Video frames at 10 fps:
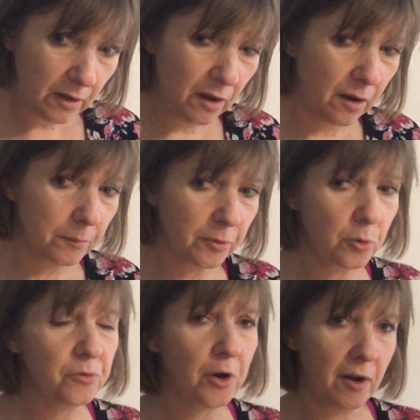so
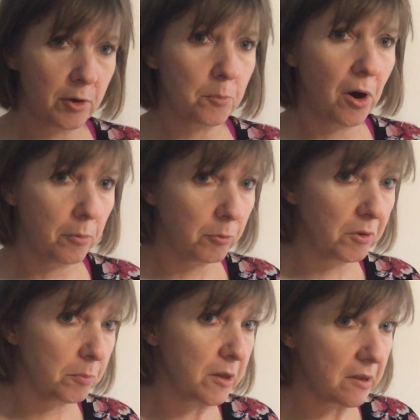if you're having
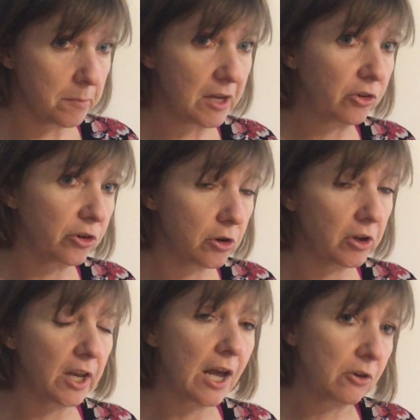problems, please make sure you
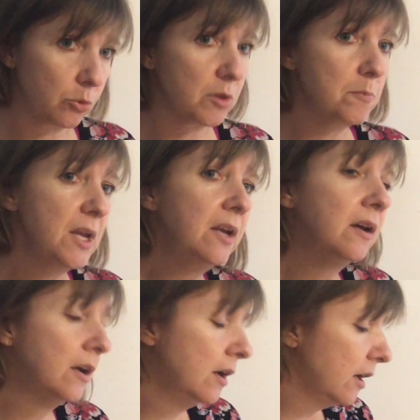connect with me,
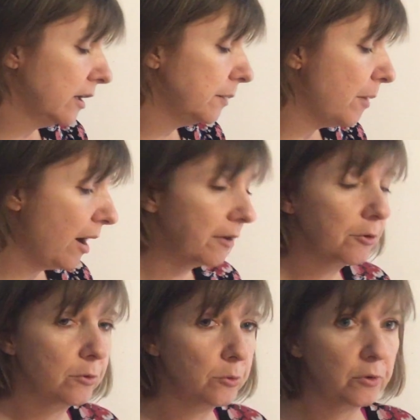
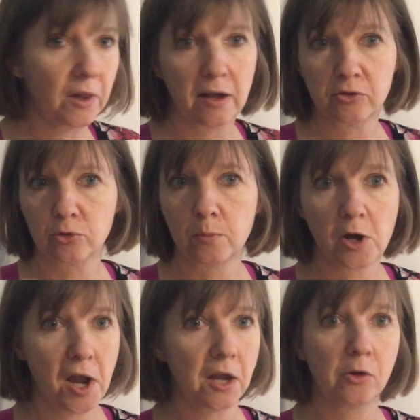either through Classroom
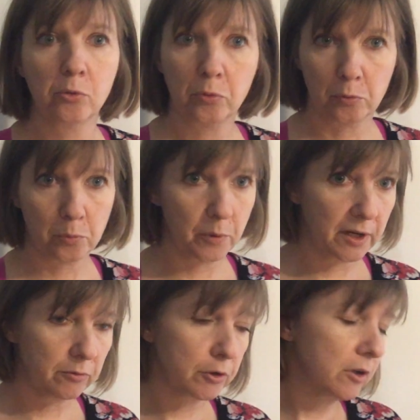or Hangouts or
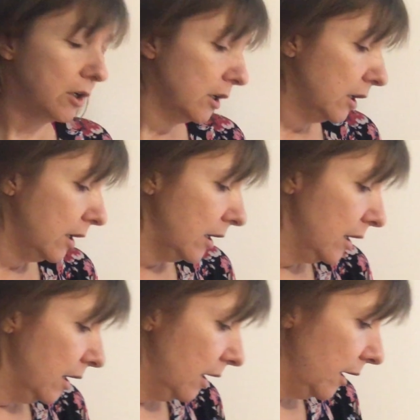whatever.
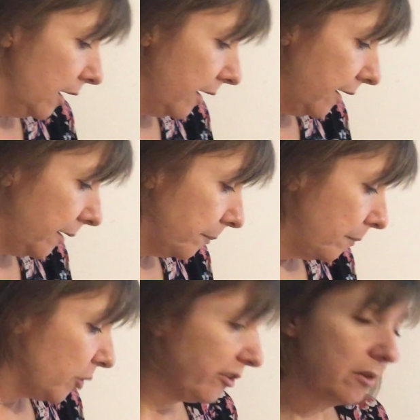
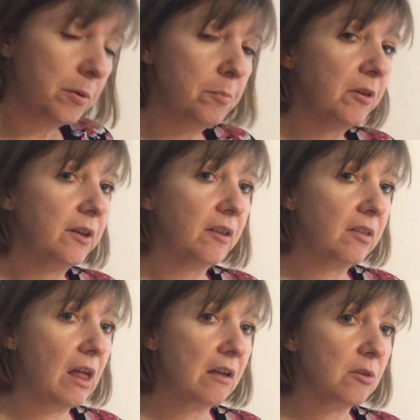Most of the people in this
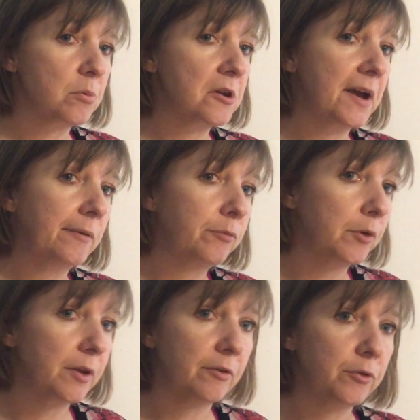class are pretty
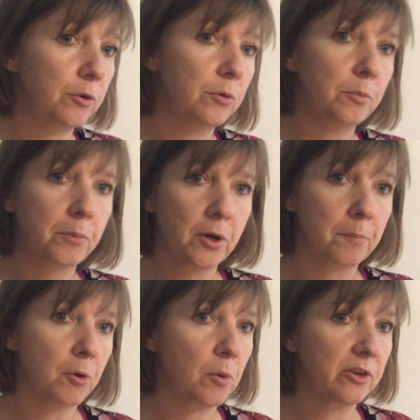helpful. If you put
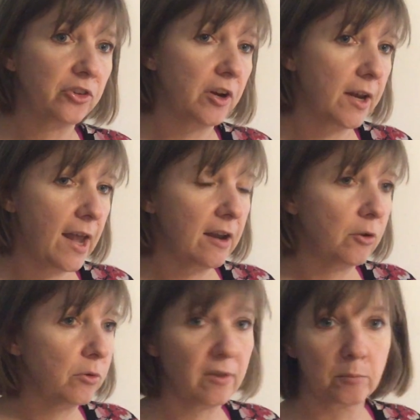up a question on
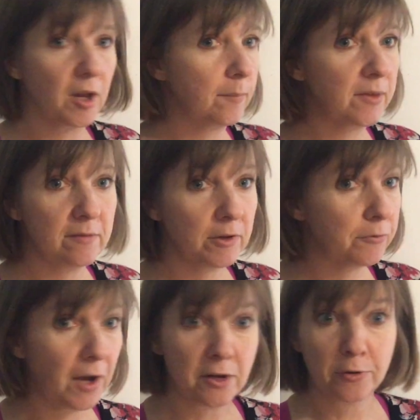Hangouts, sometimes even if
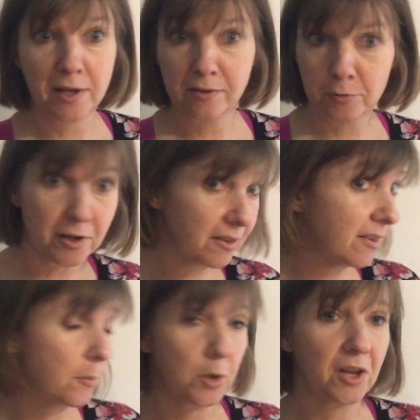I don't answer it,
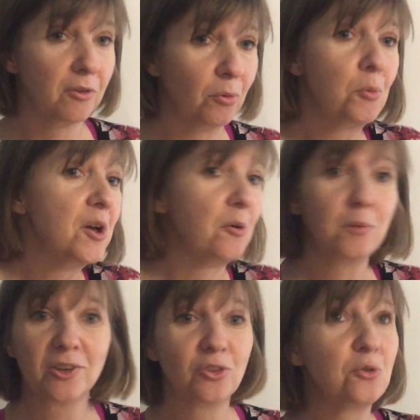someone else will,
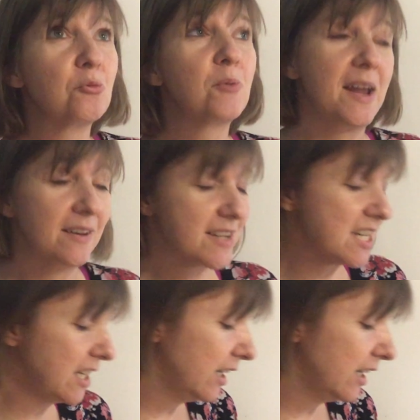which is great.